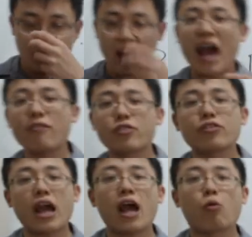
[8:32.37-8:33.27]
after
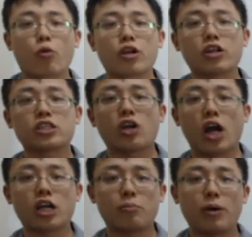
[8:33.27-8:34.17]
that, we're going to
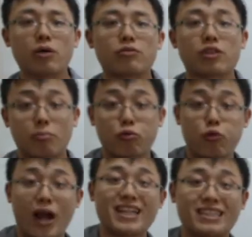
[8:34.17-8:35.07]
talk about the
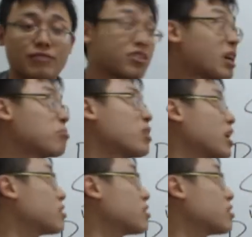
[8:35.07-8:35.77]
price of something.